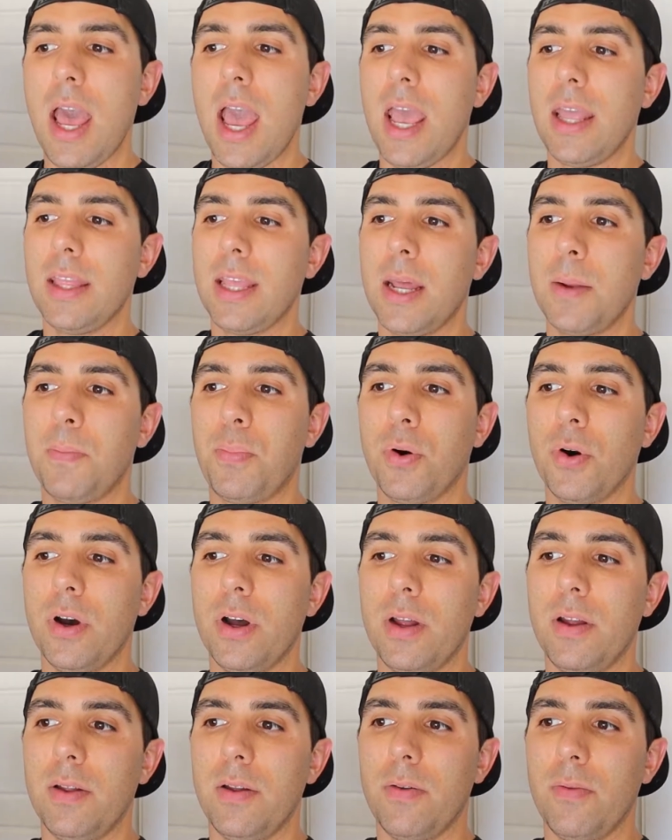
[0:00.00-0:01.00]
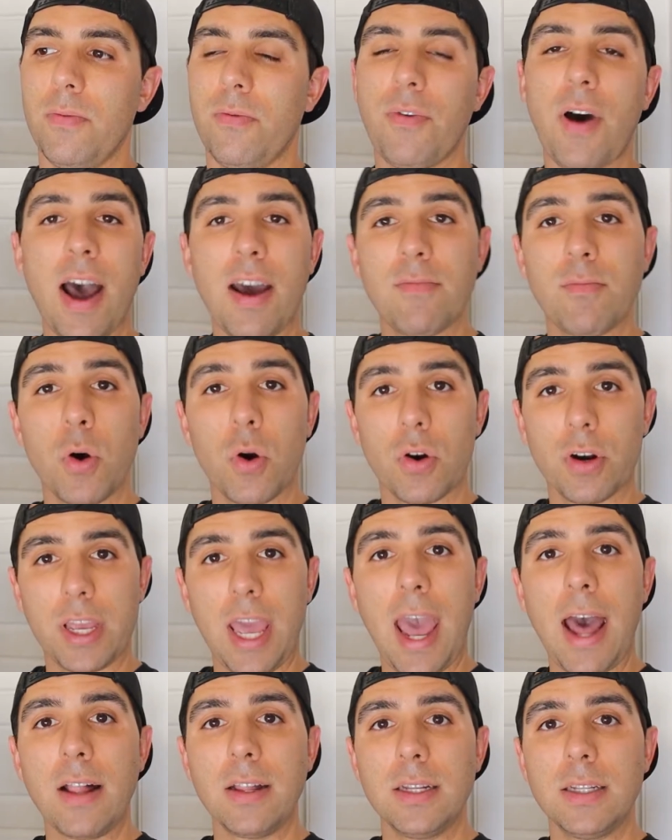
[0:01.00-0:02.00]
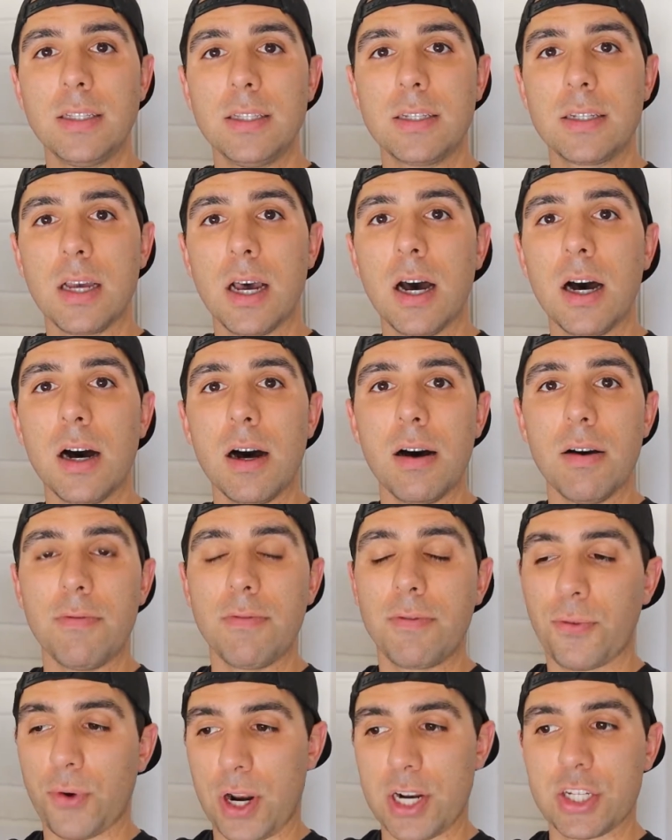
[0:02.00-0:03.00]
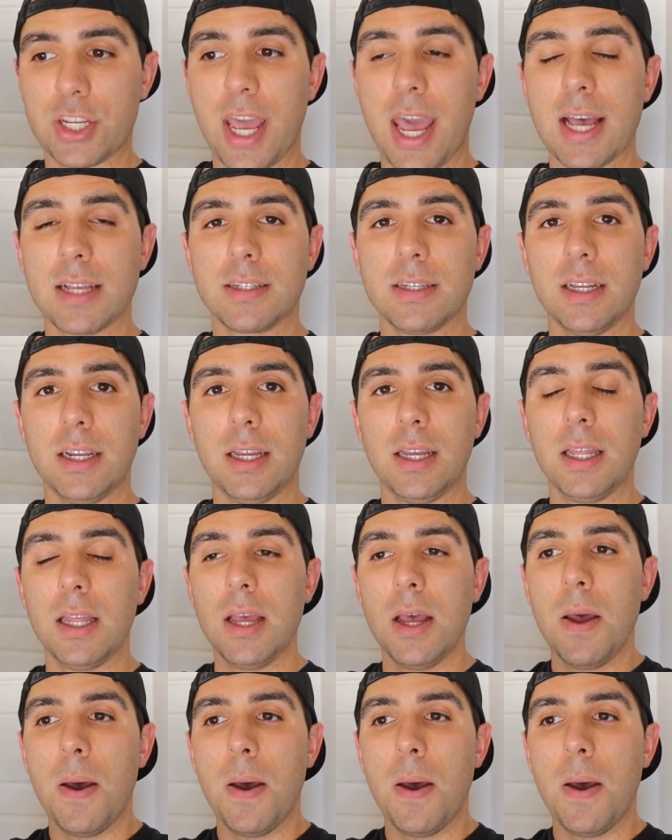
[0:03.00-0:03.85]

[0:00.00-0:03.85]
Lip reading: and then put 5 more gallons of fresh gas in it.